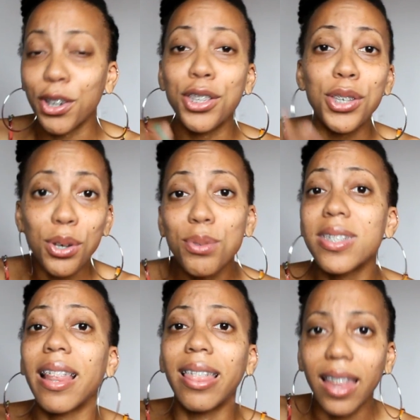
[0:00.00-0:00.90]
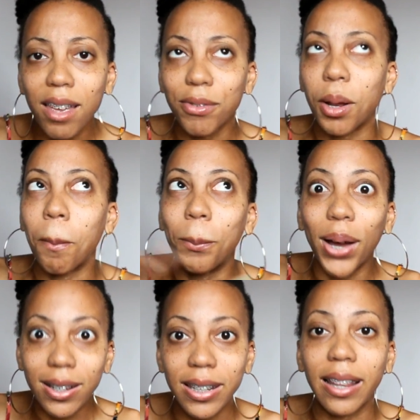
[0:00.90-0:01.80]
for you to live an
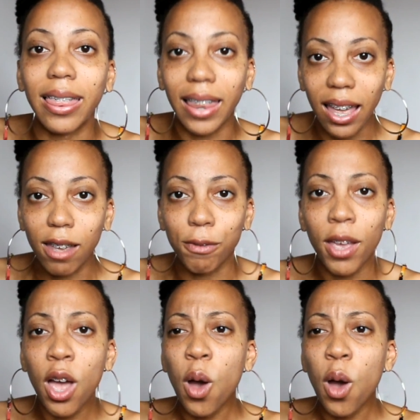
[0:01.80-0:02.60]
abundant life.